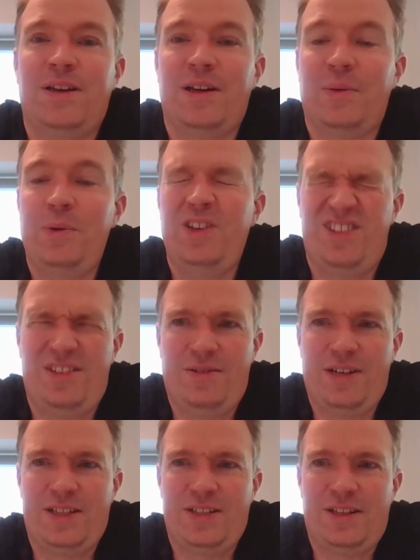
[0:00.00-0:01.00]
I wouldn't
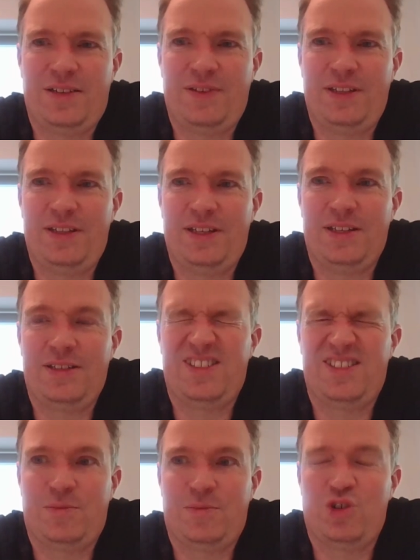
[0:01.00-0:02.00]
know actually. I think
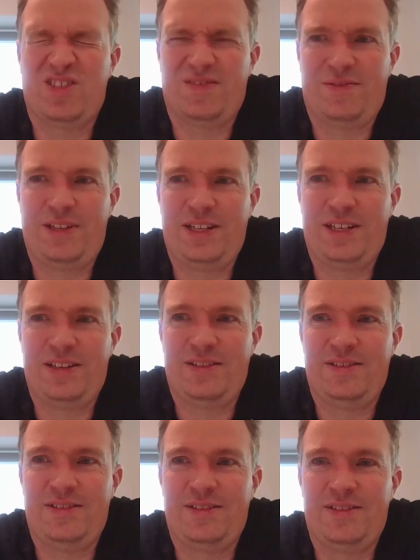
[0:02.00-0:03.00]
that's more something we
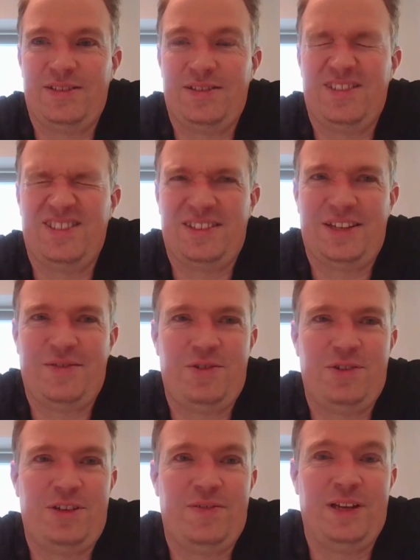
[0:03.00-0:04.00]
can give
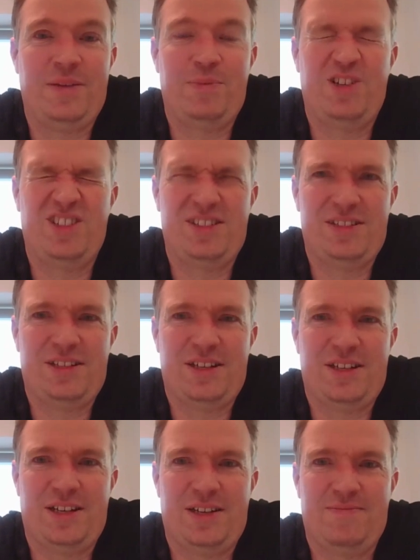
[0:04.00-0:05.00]
to developers.
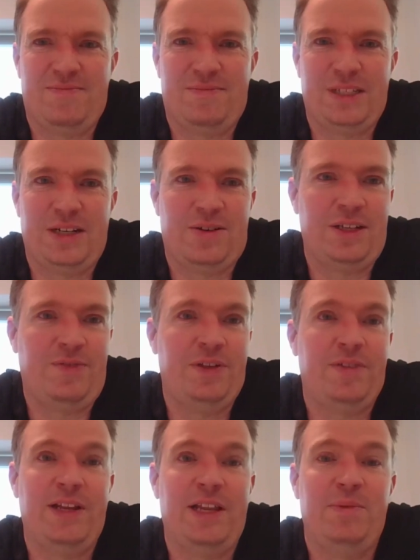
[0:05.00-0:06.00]
There are
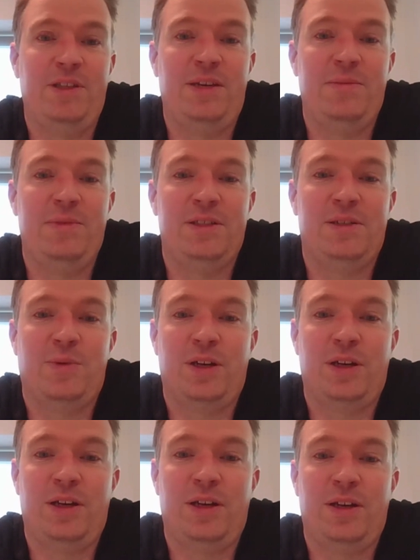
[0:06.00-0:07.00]
different development teams
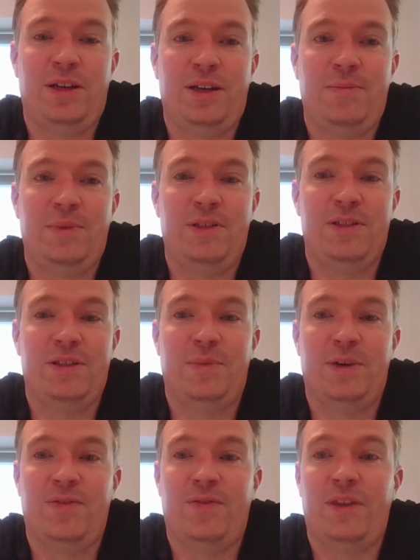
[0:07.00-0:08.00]
working on them. Some
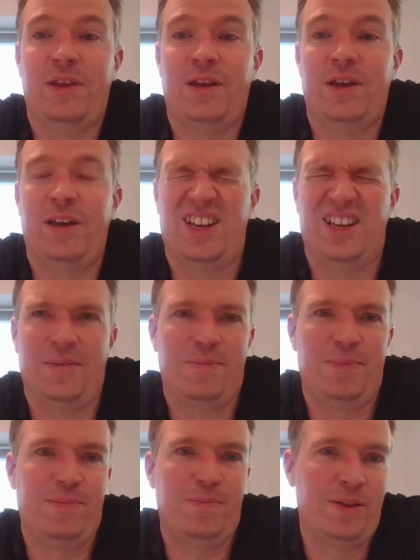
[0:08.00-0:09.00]
of
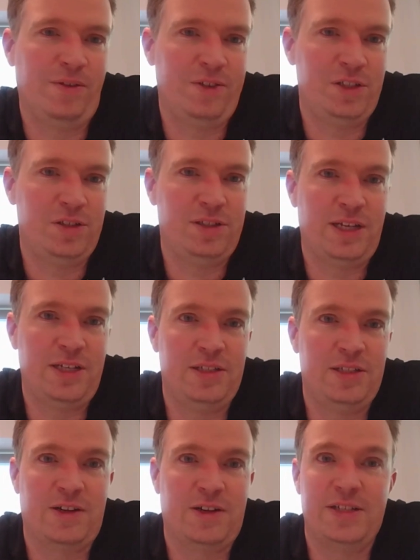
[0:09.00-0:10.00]
the bundle
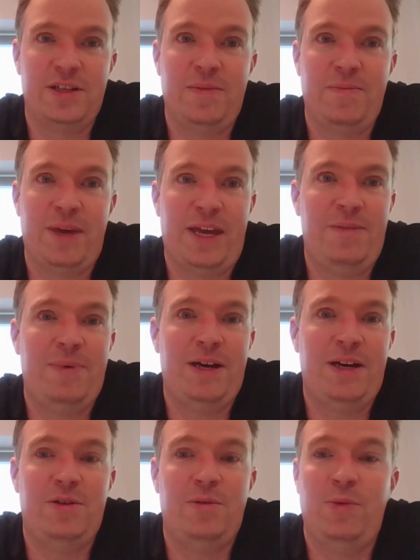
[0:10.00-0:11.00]
visualizations are actually made
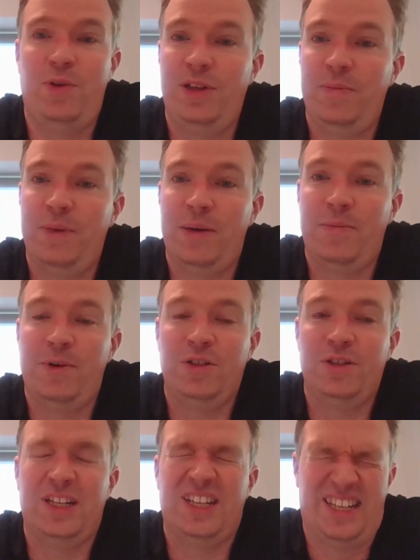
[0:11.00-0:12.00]
by community
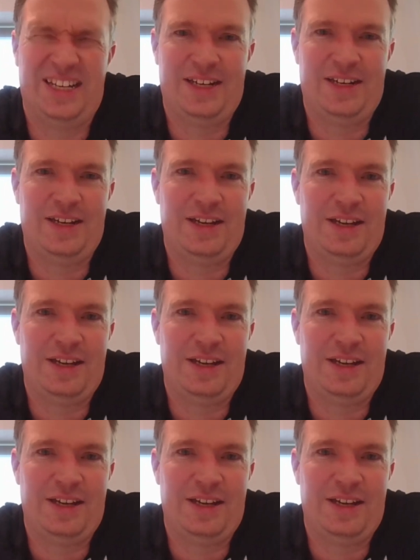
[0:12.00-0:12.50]
members and then